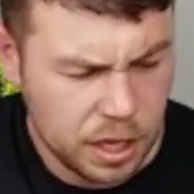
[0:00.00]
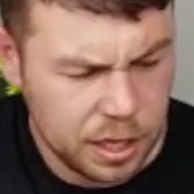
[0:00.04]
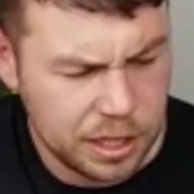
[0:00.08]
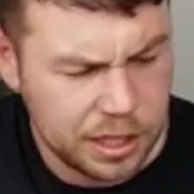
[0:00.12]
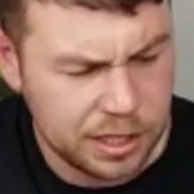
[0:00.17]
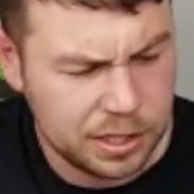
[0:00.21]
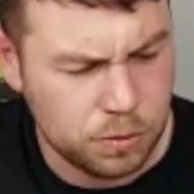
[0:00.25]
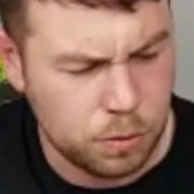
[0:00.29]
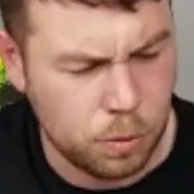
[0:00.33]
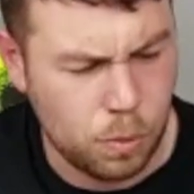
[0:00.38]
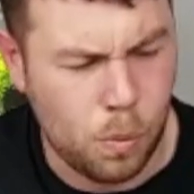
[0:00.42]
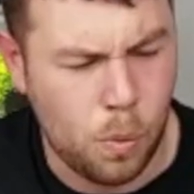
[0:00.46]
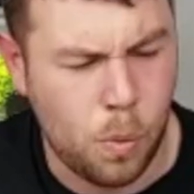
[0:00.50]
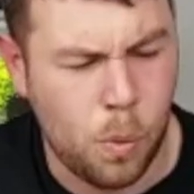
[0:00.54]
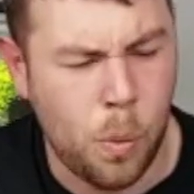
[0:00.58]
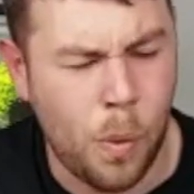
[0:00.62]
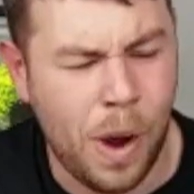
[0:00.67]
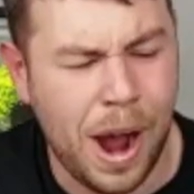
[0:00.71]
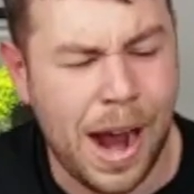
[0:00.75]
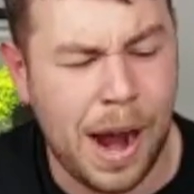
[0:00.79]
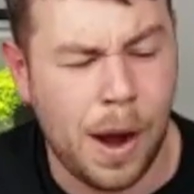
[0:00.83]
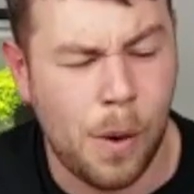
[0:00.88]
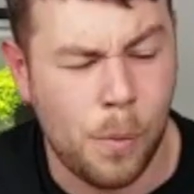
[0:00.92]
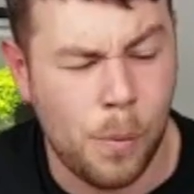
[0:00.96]
let's,
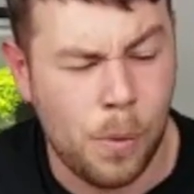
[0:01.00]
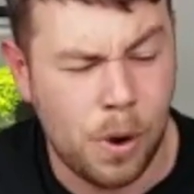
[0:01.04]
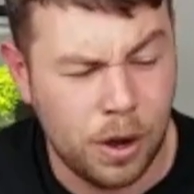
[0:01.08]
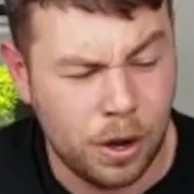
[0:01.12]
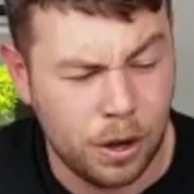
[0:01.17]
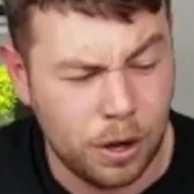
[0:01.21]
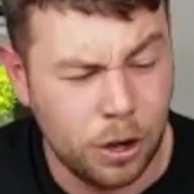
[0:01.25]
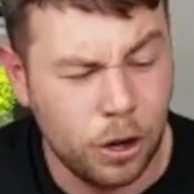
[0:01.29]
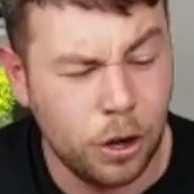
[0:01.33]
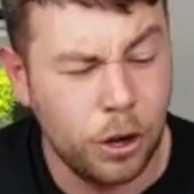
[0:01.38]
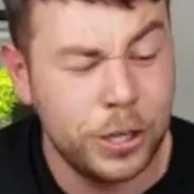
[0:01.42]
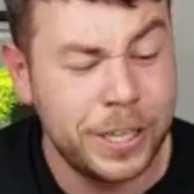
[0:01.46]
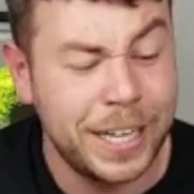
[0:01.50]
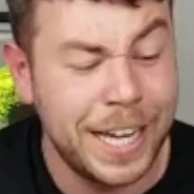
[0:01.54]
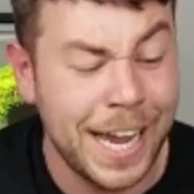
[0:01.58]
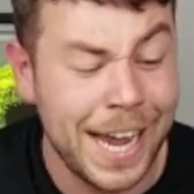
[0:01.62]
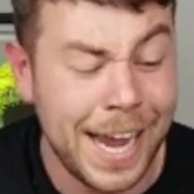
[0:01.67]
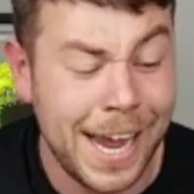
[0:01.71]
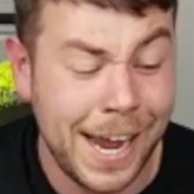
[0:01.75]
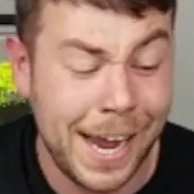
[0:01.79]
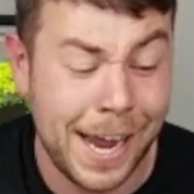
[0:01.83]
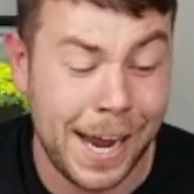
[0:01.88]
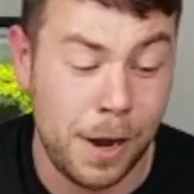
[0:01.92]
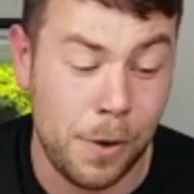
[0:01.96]
wow,
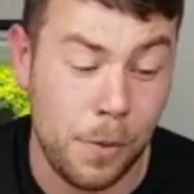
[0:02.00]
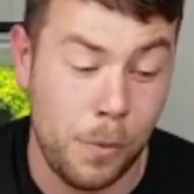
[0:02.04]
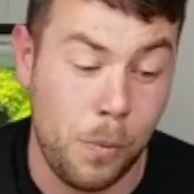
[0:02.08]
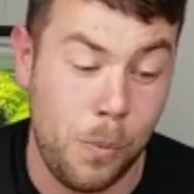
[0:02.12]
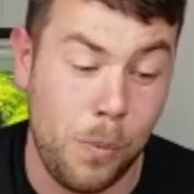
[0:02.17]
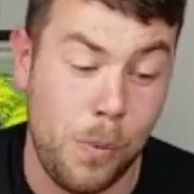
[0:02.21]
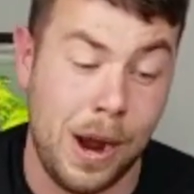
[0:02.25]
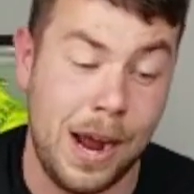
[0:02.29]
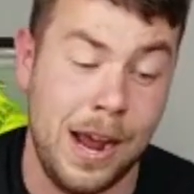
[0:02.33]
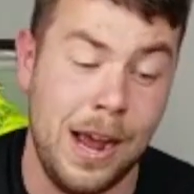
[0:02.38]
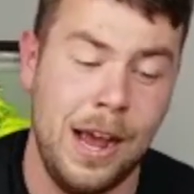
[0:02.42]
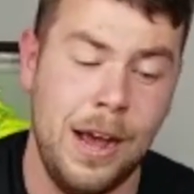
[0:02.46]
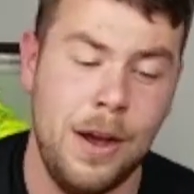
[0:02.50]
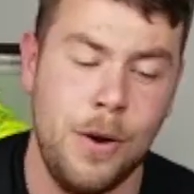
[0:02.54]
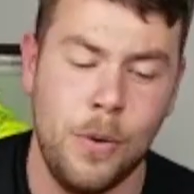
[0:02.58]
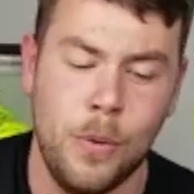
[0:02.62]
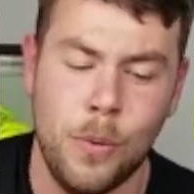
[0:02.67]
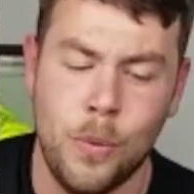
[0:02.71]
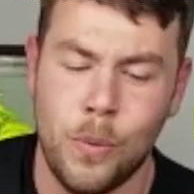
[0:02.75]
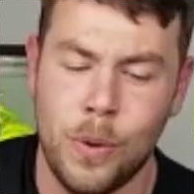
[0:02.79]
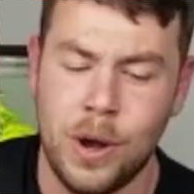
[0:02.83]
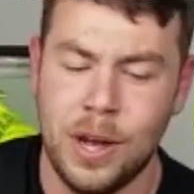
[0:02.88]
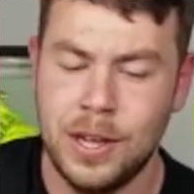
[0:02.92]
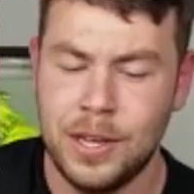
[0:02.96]
okay, wow.